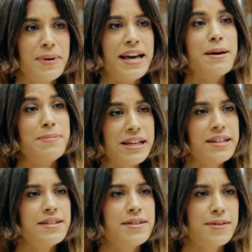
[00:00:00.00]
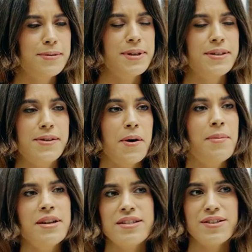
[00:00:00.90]
my ability to speak so
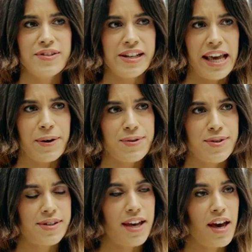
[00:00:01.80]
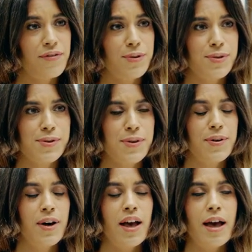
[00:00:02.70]
many different languages, I have
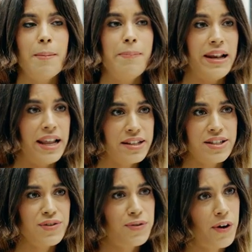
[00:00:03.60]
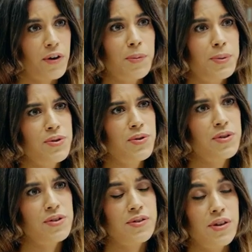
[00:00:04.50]
also plenty of work
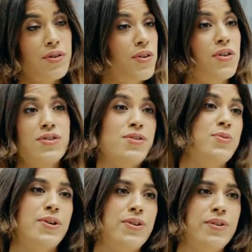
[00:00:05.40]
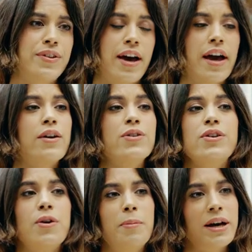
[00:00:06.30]
opportunities across the world. I could
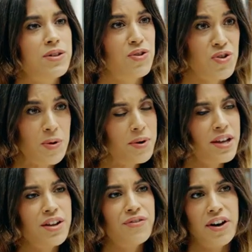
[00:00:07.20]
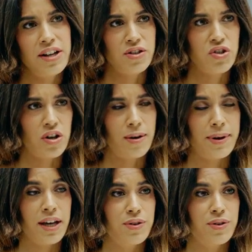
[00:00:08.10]
go back to Germany and find a job. I